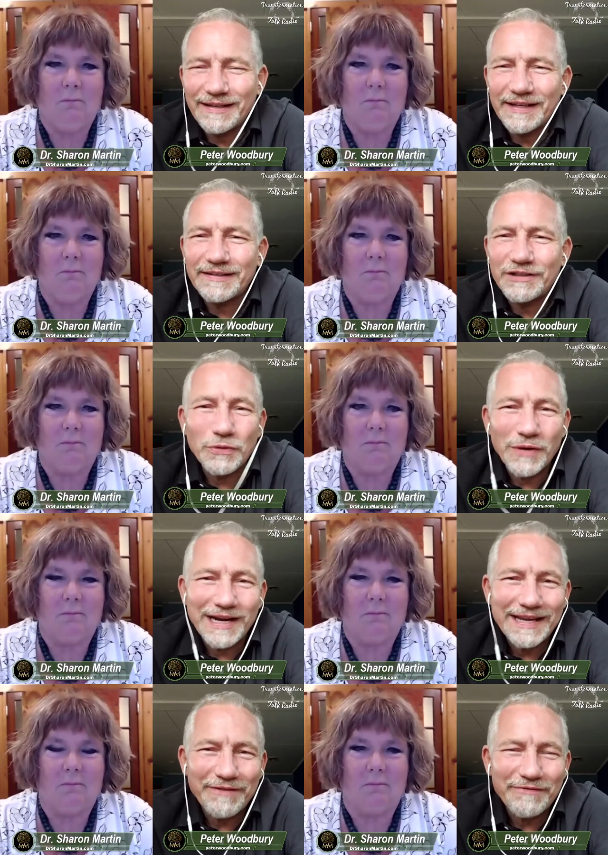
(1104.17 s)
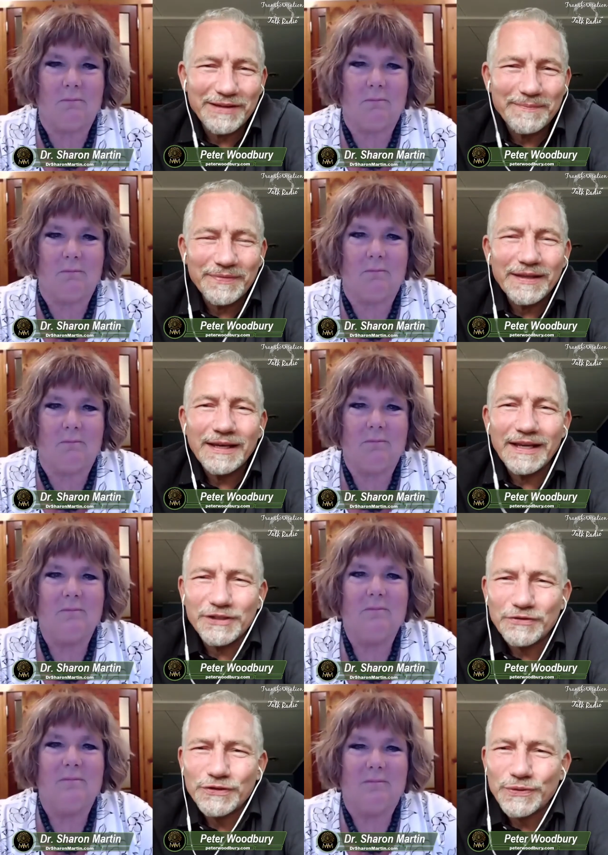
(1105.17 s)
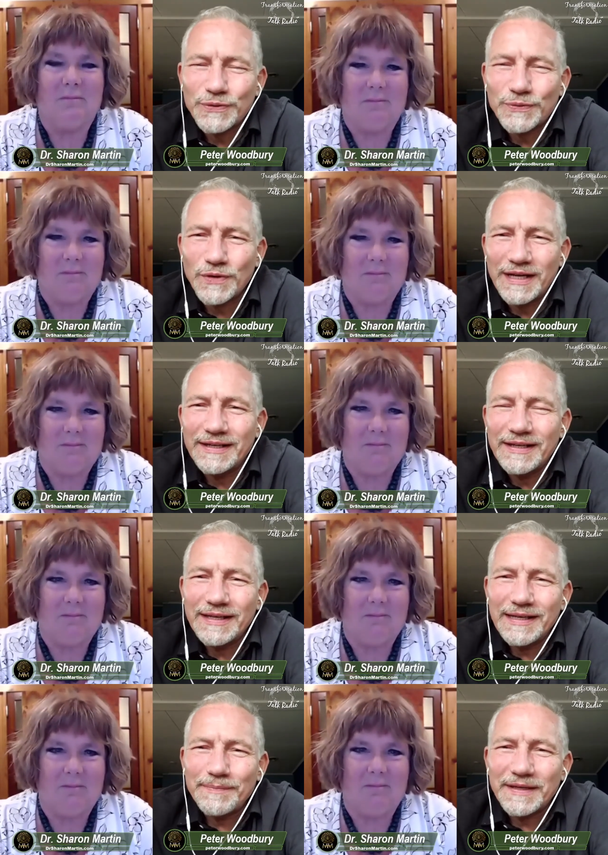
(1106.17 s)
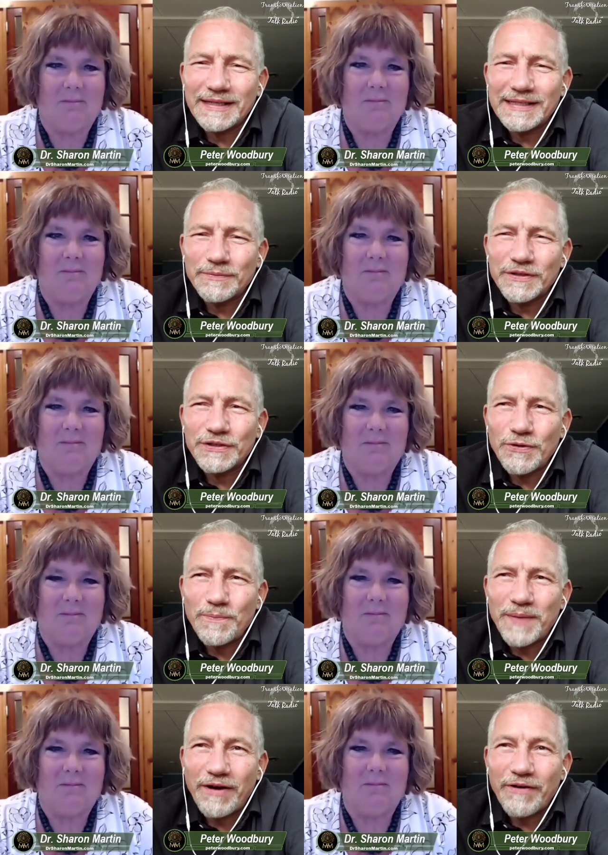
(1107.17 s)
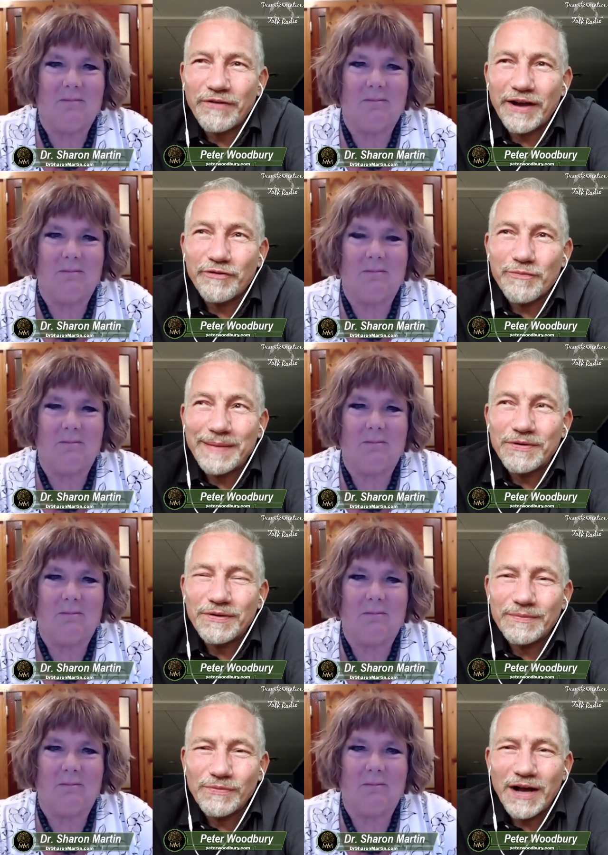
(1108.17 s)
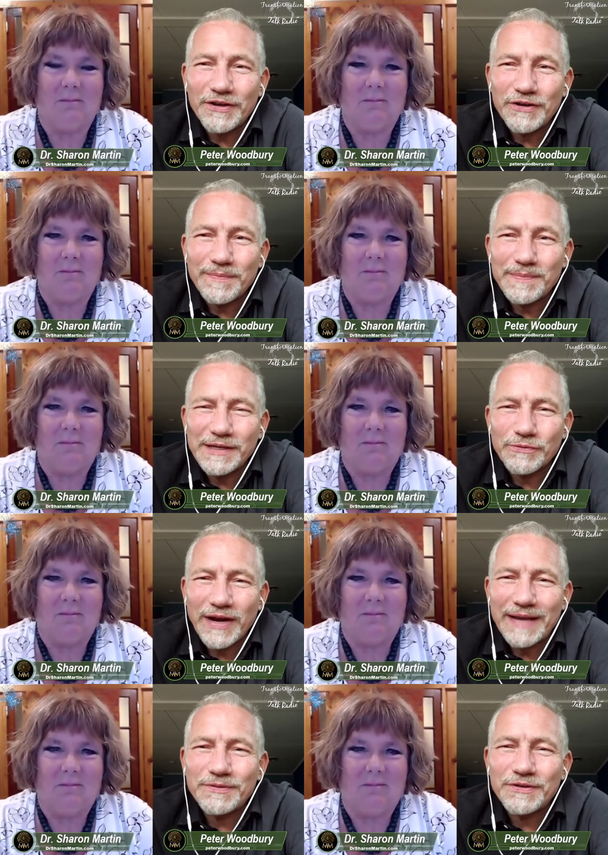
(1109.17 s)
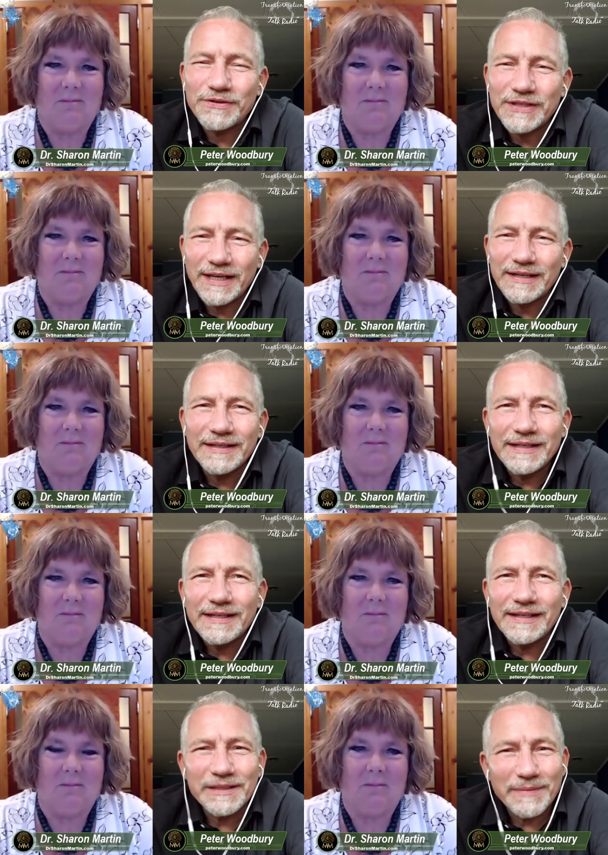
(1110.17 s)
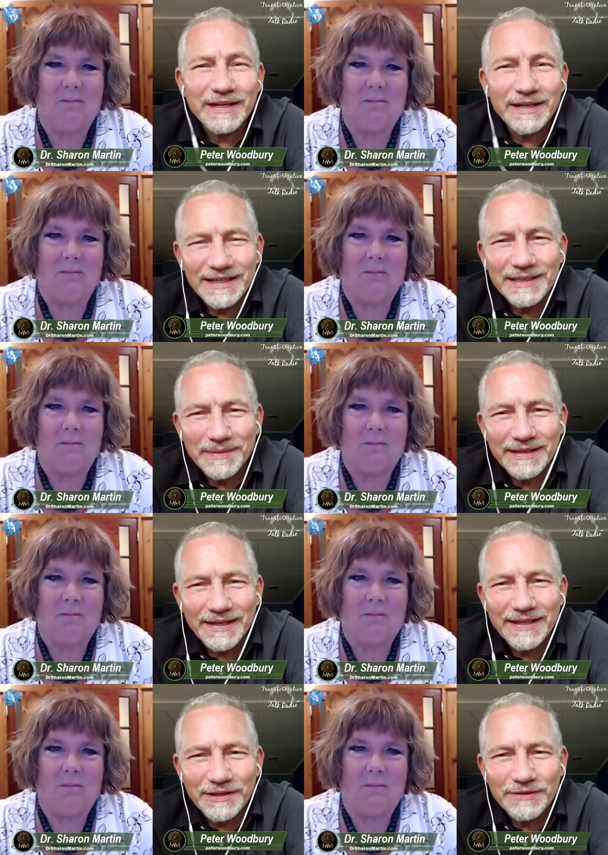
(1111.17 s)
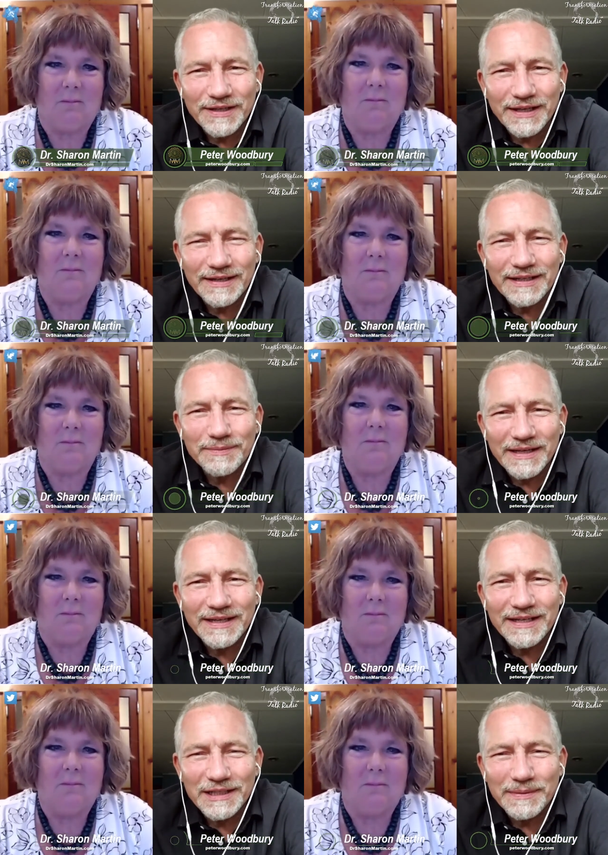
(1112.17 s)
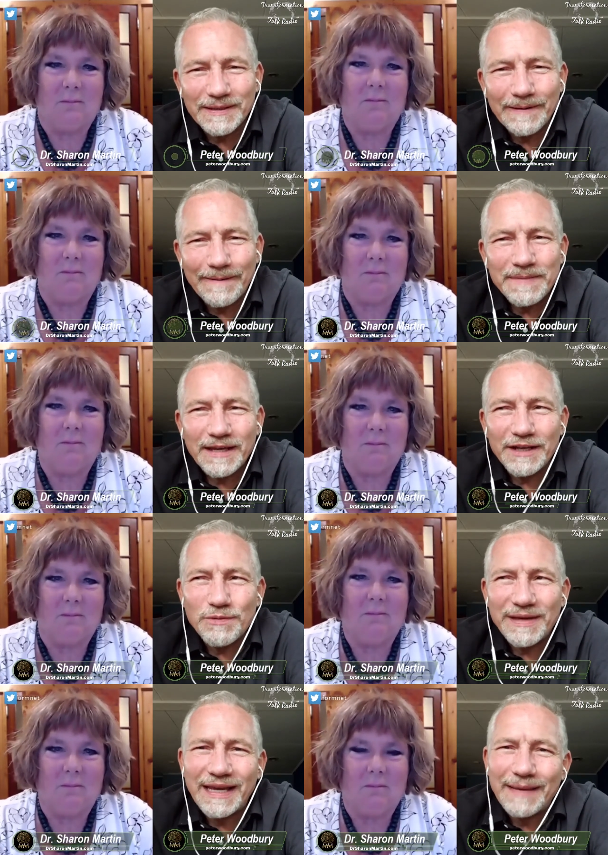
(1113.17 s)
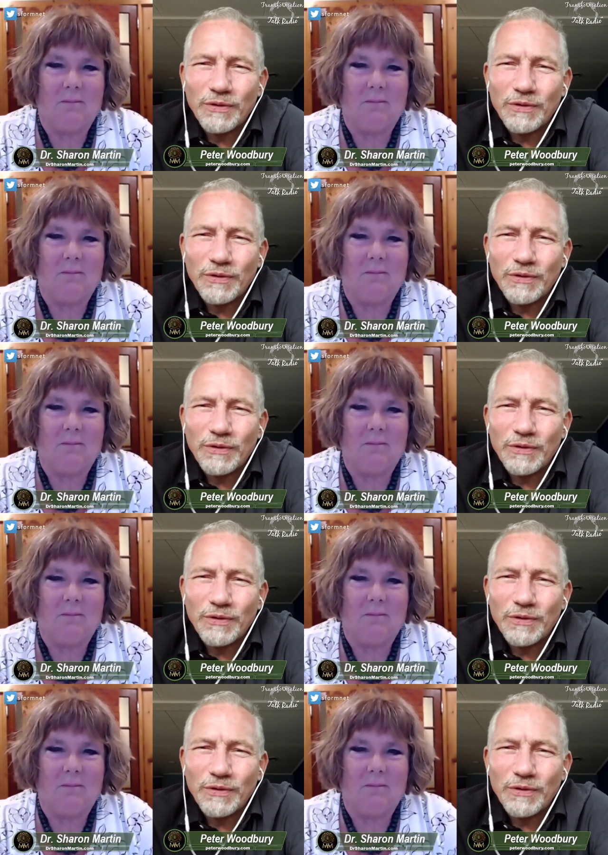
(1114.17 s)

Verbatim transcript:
Speaker 1: like 20 of them, and yours was one, because it was so powerful. I remember while you were being raped, you said, it's my husband. I think you said, it's my husband. And you became